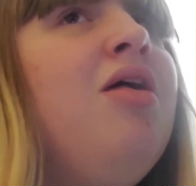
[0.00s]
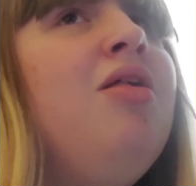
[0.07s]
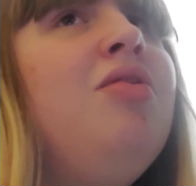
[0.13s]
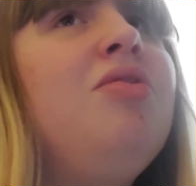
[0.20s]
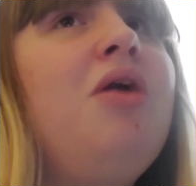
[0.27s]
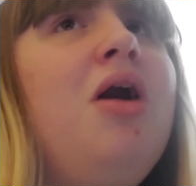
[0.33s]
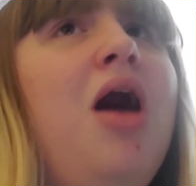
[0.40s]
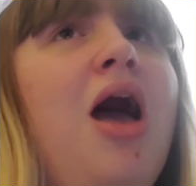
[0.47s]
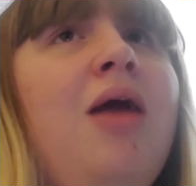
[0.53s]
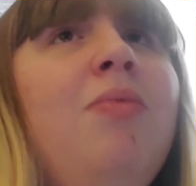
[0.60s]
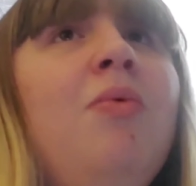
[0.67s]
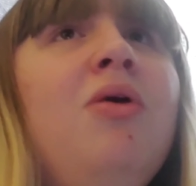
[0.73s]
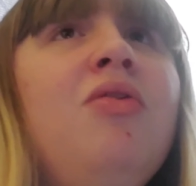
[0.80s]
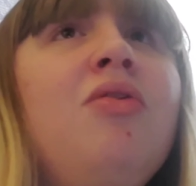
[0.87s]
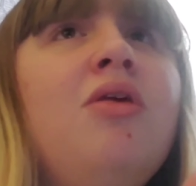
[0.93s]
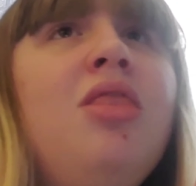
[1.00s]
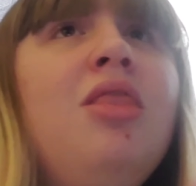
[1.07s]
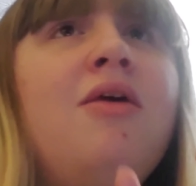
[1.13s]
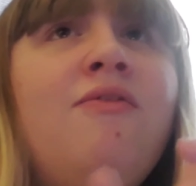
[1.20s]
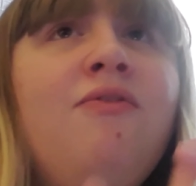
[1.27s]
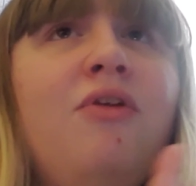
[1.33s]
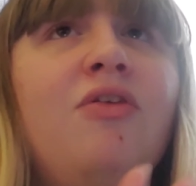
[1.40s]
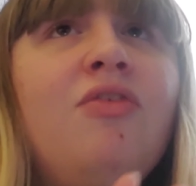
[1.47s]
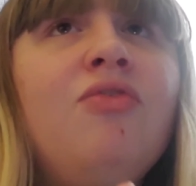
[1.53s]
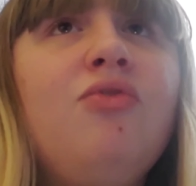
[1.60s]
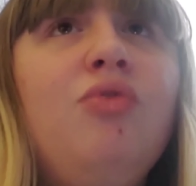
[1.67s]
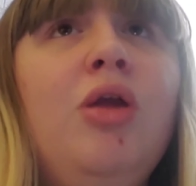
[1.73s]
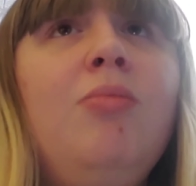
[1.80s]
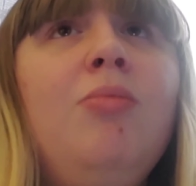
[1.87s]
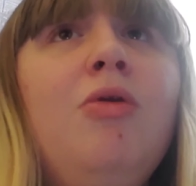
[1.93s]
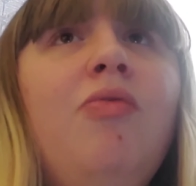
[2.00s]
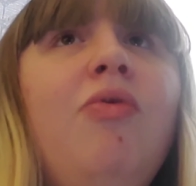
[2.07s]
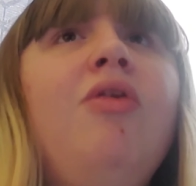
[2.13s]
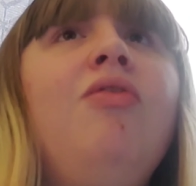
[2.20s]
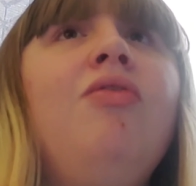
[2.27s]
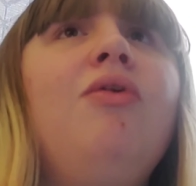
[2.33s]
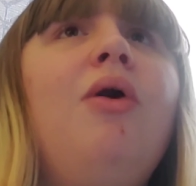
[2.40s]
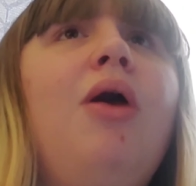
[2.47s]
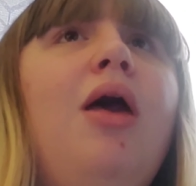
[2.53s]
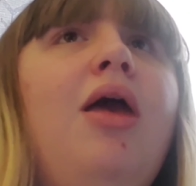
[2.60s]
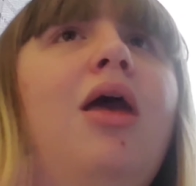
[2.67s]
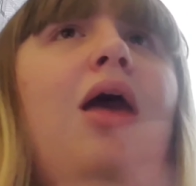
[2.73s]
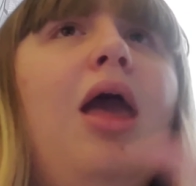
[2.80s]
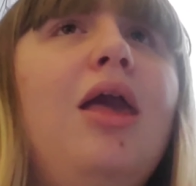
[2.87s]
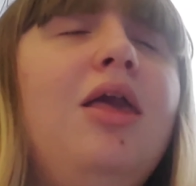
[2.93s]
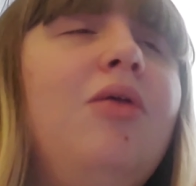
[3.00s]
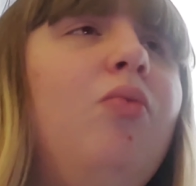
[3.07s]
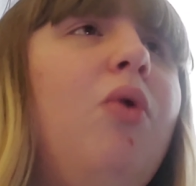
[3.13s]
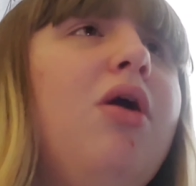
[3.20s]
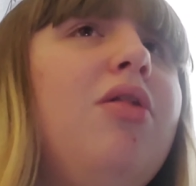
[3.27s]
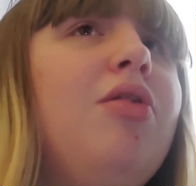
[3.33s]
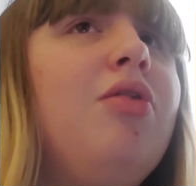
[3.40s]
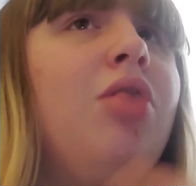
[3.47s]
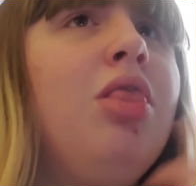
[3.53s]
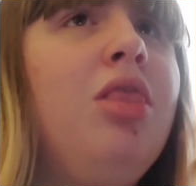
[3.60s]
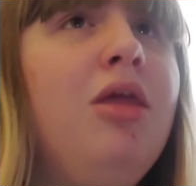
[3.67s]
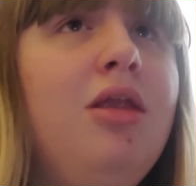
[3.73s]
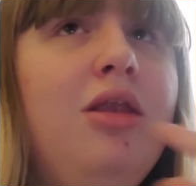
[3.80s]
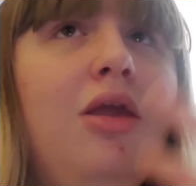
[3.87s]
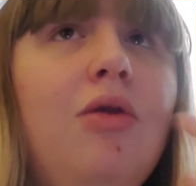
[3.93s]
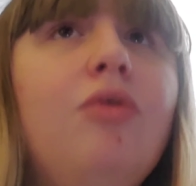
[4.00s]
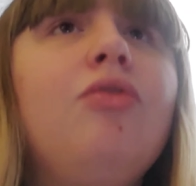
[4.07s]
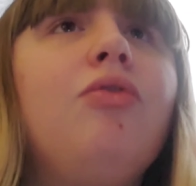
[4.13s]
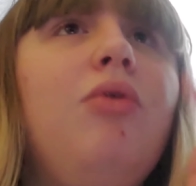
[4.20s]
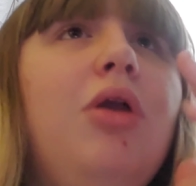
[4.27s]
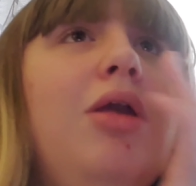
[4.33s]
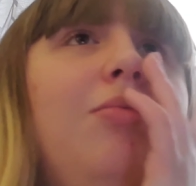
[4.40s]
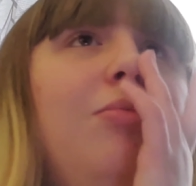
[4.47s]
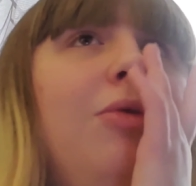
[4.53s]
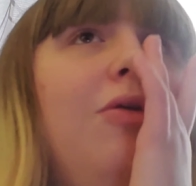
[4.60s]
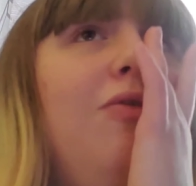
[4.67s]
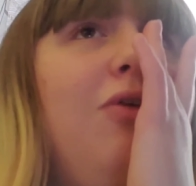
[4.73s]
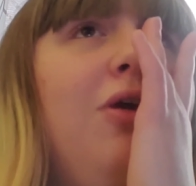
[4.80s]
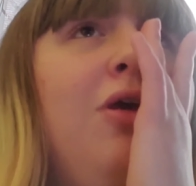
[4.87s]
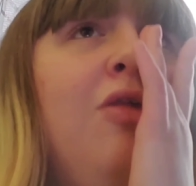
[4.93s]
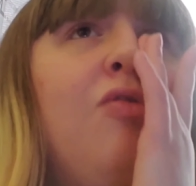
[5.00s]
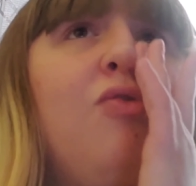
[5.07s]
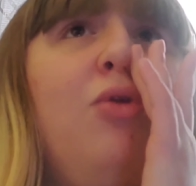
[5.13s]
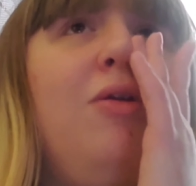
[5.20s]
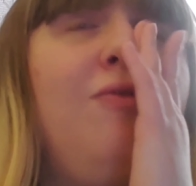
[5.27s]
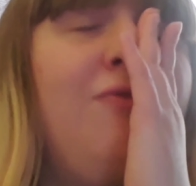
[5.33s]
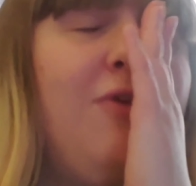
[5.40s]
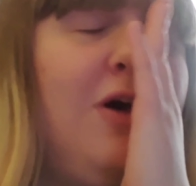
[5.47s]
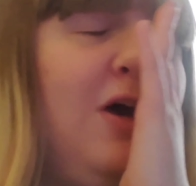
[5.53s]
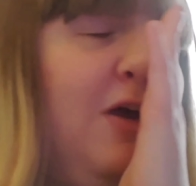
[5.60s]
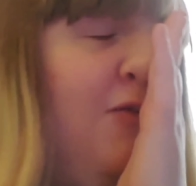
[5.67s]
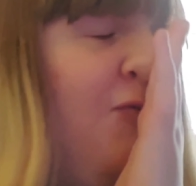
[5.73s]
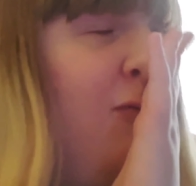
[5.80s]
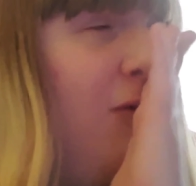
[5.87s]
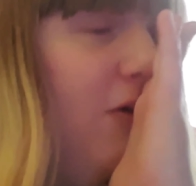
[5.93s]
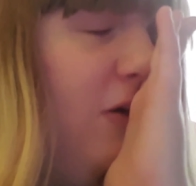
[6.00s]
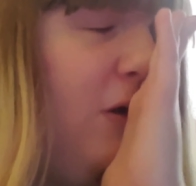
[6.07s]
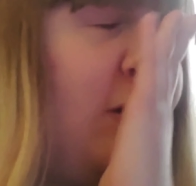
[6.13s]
So I'm watching the first Scream movie, so I I can watch the new Scream movie, Scream 5.